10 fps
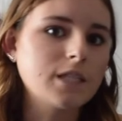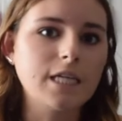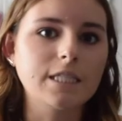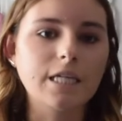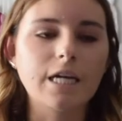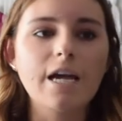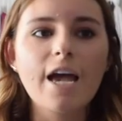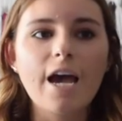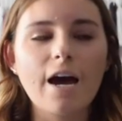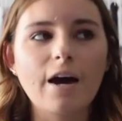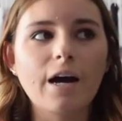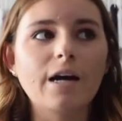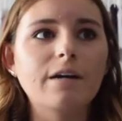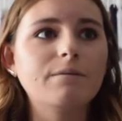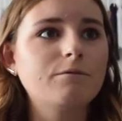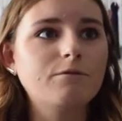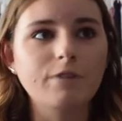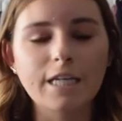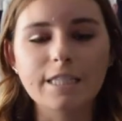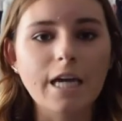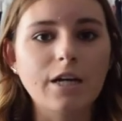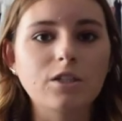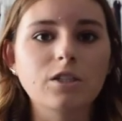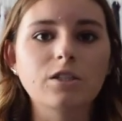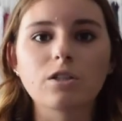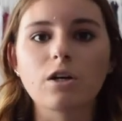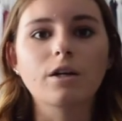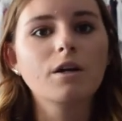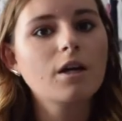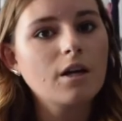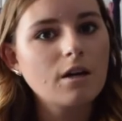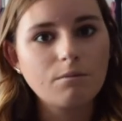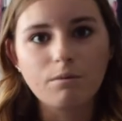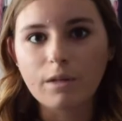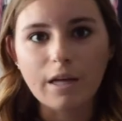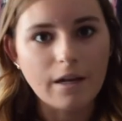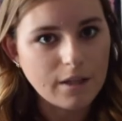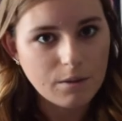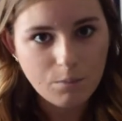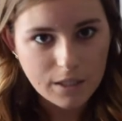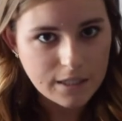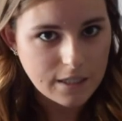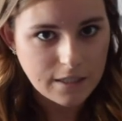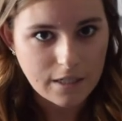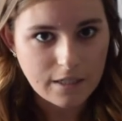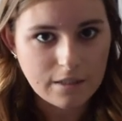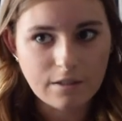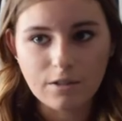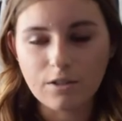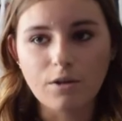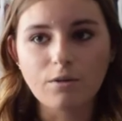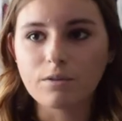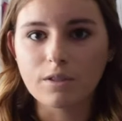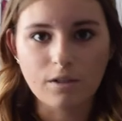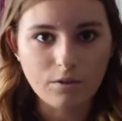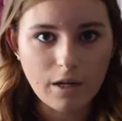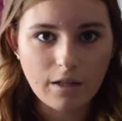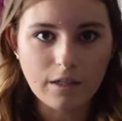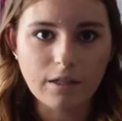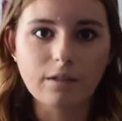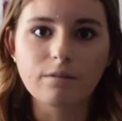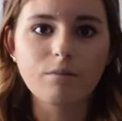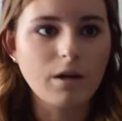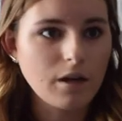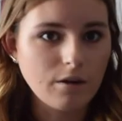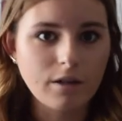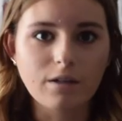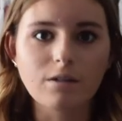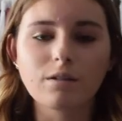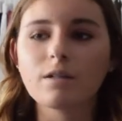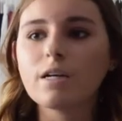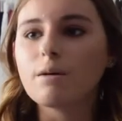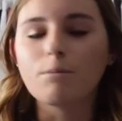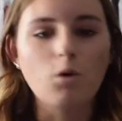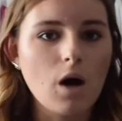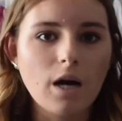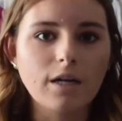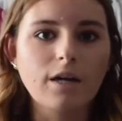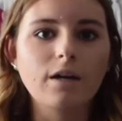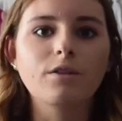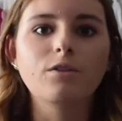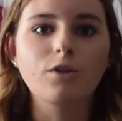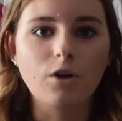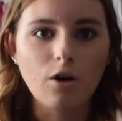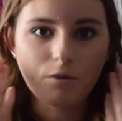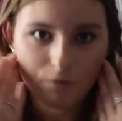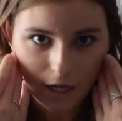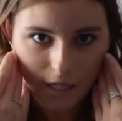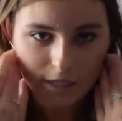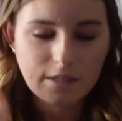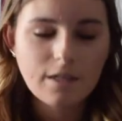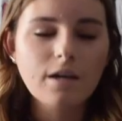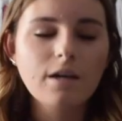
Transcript: Daisy. Face characters are like any of the princesses, you know, Cinderella, Ariel, Moana, they're all face.